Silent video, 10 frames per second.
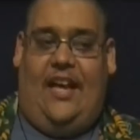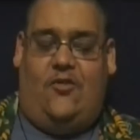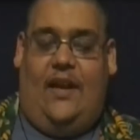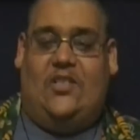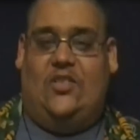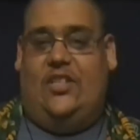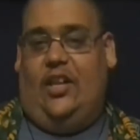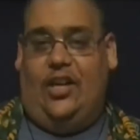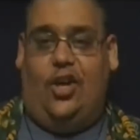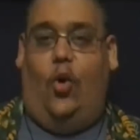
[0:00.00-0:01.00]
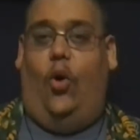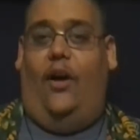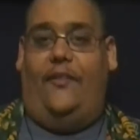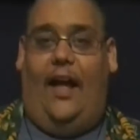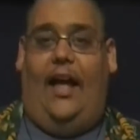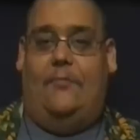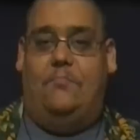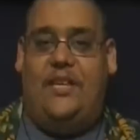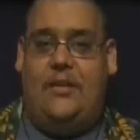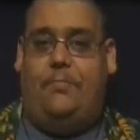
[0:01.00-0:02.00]
you actually see, like, go off on
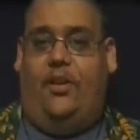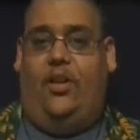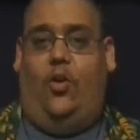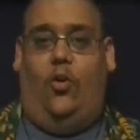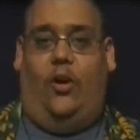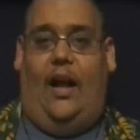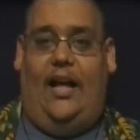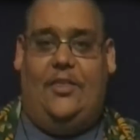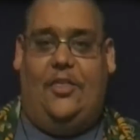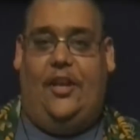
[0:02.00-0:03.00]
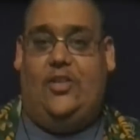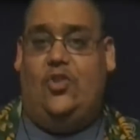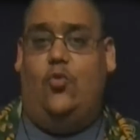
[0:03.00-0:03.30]
people or on things.